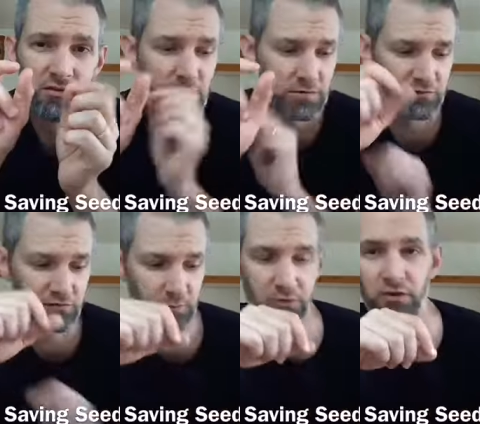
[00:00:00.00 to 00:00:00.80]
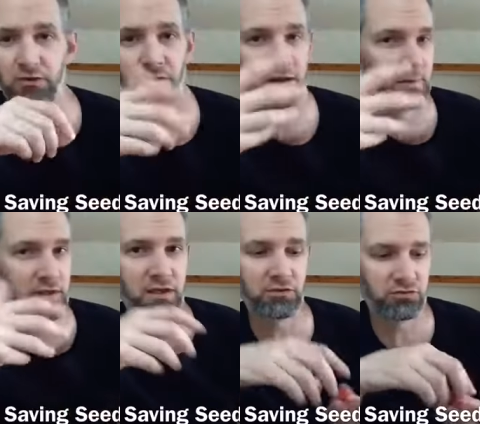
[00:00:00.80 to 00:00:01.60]
something simple you can do. I'm in
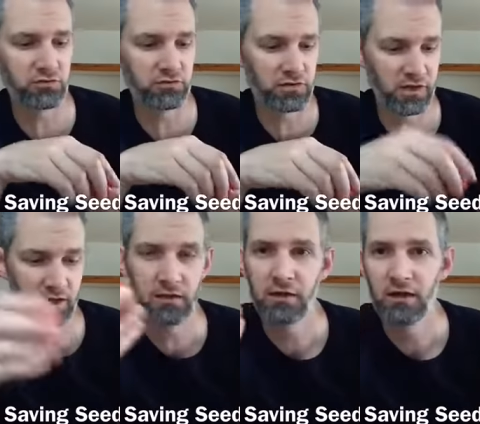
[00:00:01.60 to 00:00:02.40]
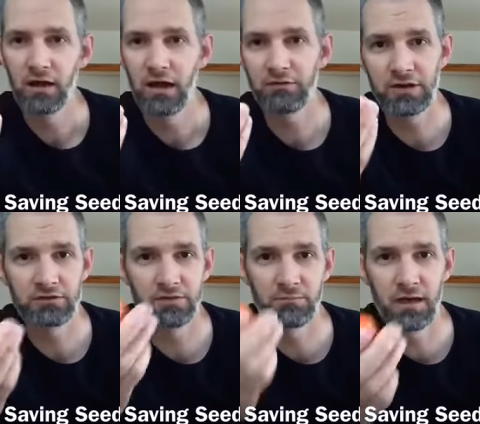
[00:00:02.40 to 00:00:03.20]
the kitchen today. I've
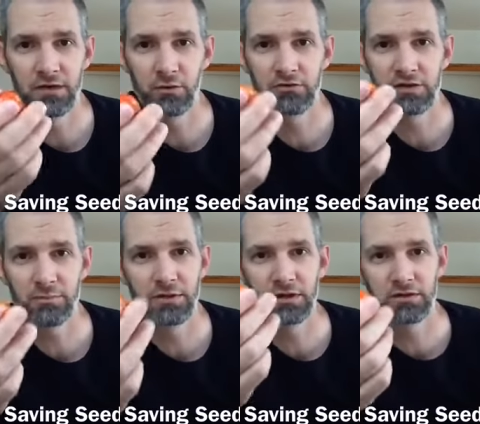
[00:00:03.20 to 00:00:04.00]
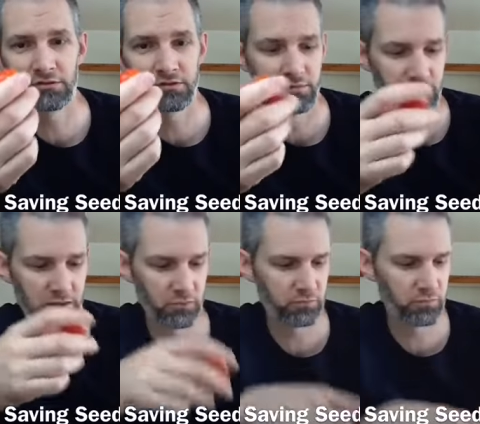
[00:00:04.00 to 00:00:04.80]
got tomatoes. I picked these
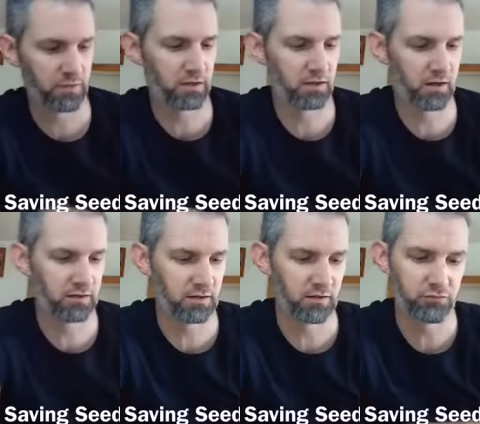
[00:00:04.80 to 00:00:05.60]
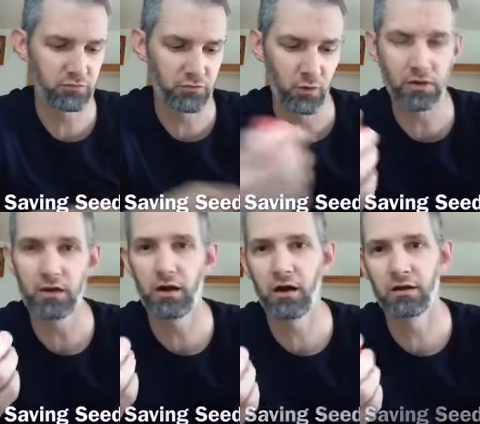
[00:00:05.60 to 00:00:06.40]
tomatoes from my garden. Now, if you've grown a
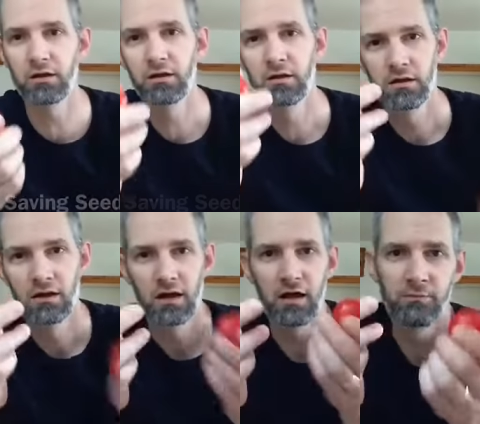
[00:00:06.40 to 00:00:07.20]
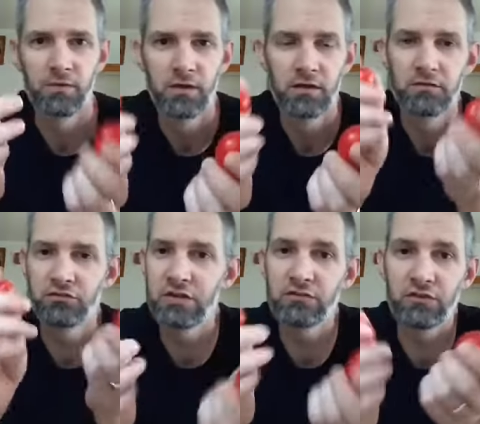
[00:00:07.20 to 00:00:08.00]
garden,
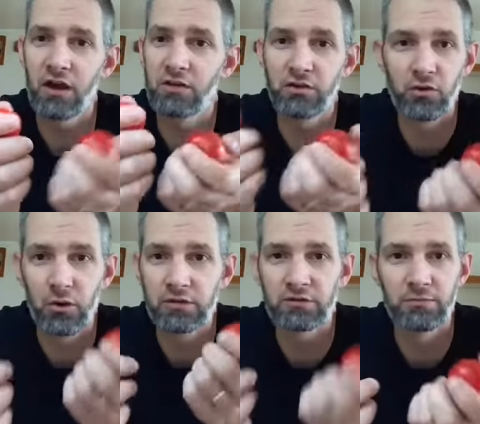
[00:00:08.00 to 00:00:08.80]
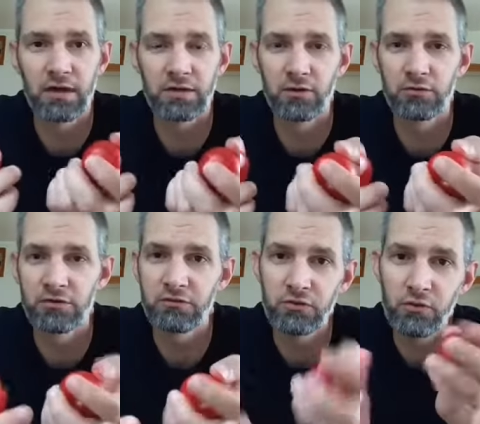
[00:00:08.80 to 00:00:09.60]
chances are you're growing tomatoes.
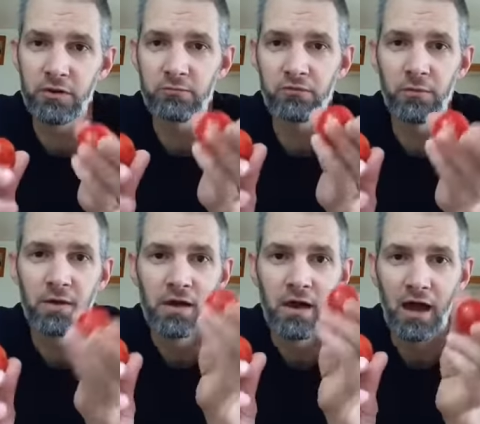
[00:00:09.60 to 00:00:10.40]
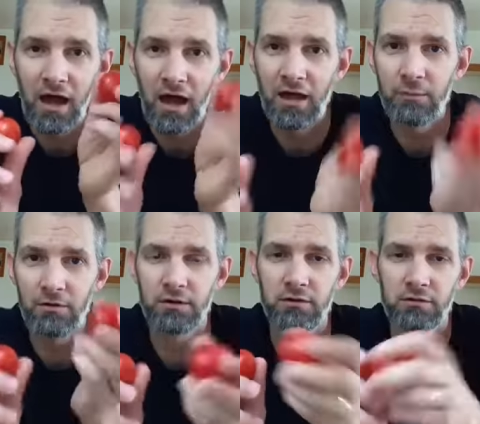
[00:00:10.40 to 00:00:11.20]
And if you grow them from
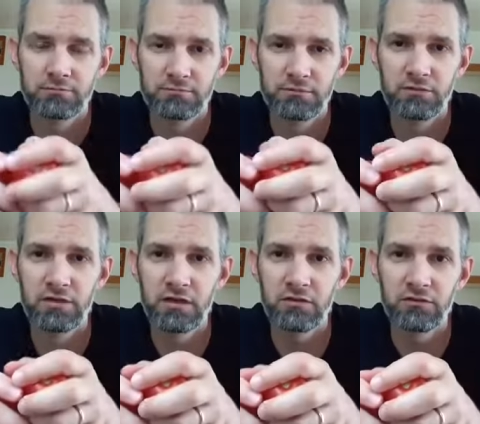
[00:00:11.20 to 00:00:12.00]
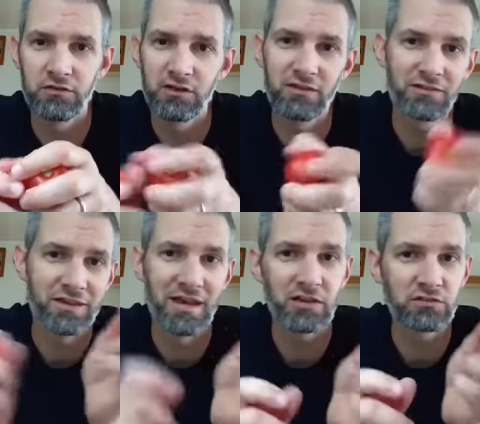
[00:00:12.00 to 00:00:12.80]
hybrid seeds, the
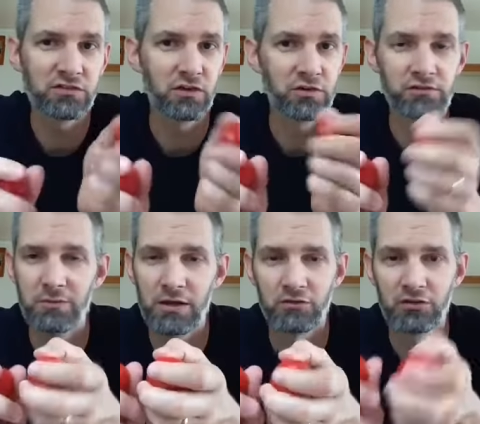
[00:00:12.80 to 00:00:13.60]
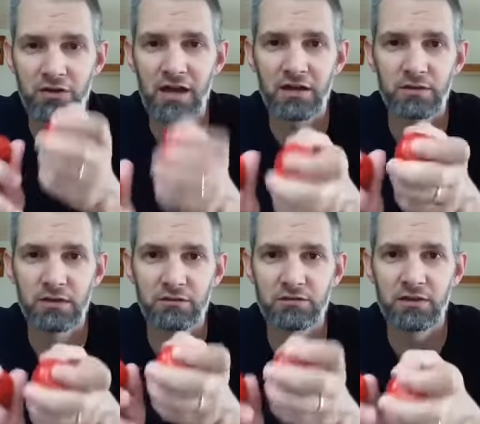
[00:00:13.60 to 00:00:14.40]
next year the tomatoes are not going to be
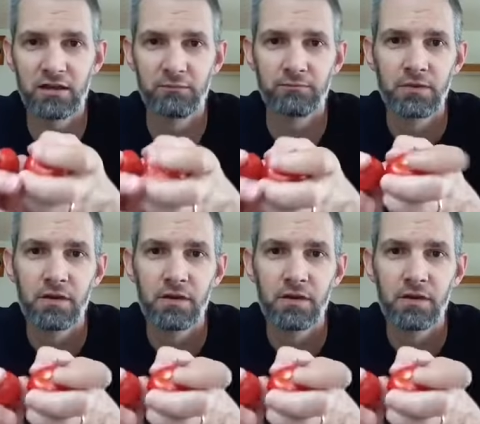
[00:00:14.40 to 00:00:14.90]
the same.